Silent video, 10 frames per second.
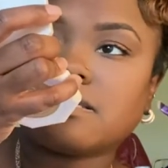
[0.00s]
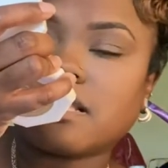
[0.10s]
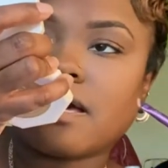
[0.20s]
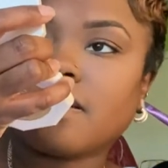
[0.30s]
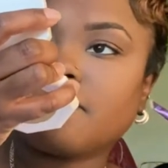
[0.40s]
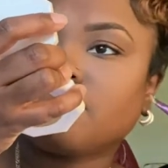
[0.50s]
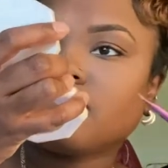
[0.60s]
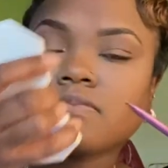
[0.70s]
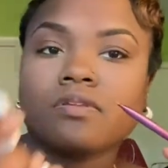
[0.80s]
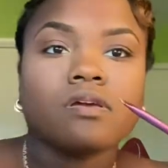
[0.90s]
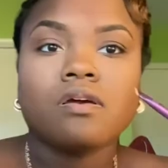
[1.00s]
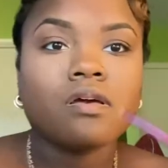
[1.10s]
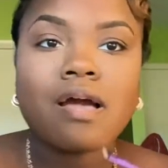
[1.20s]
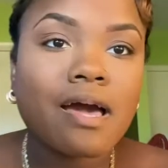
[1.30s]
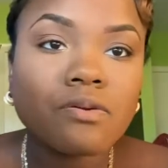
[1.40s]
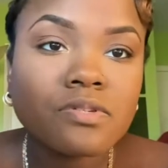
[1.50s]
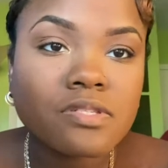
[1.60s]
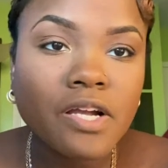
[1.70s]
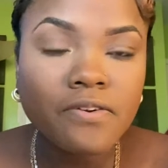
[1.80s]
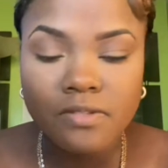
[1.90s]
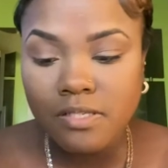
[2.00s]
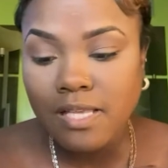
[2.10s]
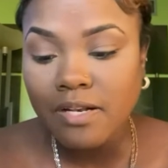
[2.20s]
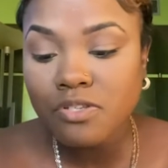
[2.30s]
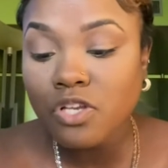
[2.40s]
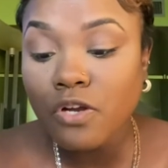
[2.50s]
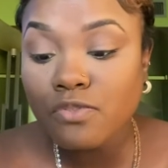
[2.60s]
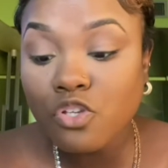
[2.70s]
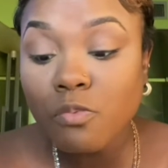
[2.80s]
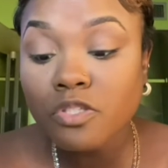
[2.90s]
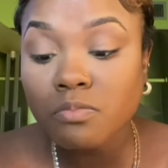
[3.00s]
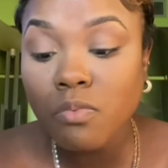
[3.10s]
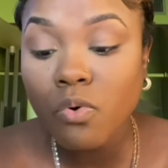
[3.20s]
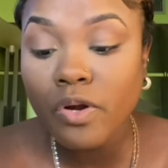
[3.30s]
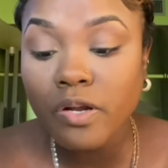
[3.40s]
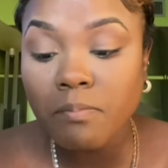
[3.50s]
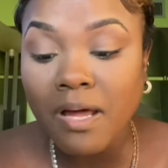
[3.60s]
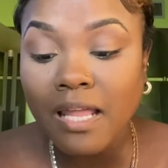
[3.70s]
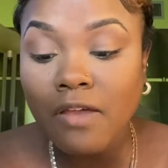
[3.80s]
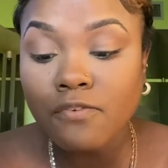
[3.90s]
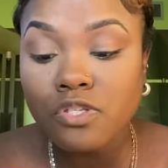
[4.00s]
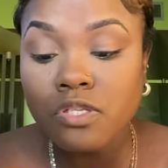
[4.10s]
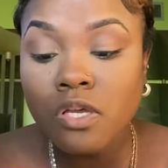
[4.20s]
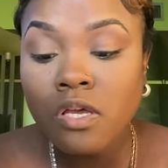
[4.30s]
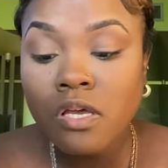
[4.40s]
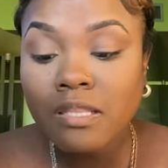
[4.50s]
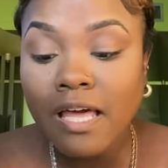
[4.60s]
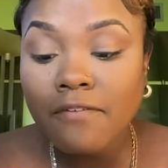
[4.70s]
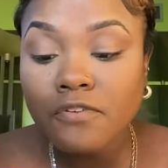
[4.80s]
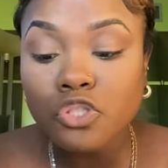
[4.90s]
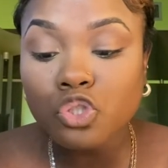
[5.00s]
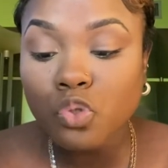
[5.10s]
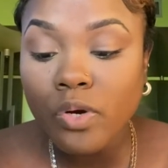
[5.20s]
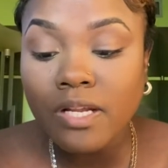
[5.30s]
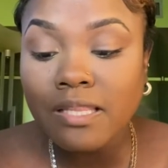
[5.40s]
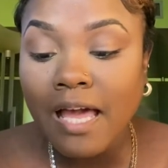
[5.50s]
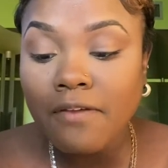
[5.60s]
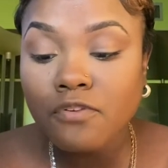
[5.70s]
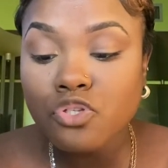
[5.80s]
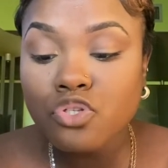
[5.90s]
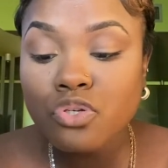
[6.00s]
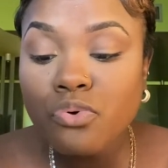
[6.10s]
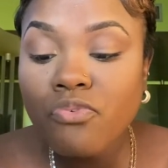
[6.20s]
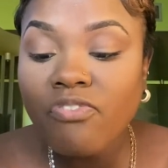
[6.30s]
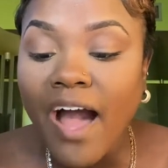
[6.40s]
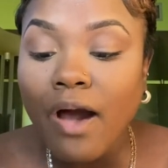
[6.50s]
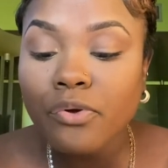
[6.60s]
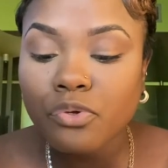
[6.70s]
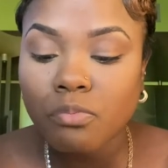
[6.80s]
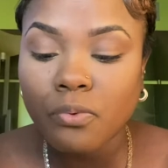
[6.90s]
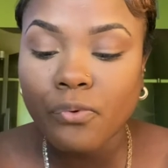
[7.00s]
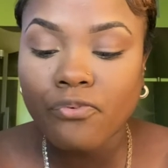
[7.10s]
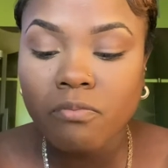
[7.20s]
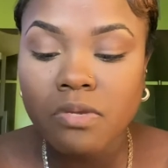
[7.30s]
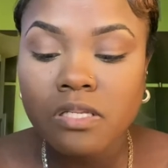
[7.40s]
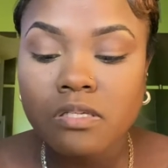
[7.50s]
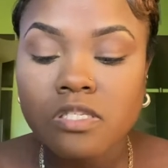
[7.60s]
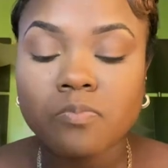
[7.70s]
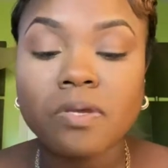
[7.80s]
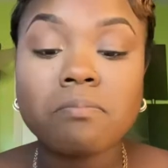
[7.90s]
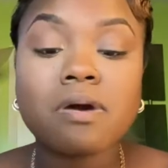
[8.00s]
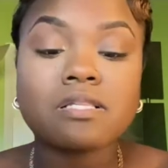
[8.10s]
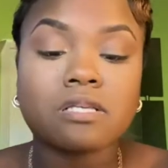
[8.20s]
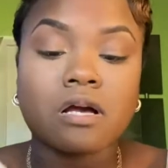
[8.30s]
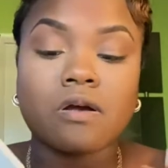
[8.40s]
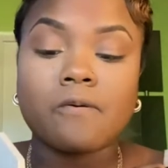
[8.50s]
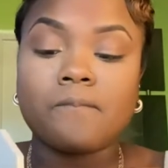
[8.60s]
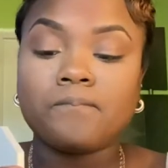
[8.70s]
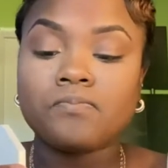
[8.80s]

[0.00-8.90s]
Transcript: like, I don't deserve this. I deserve so much more. My life is short. Life is too valuable for me to spend my time,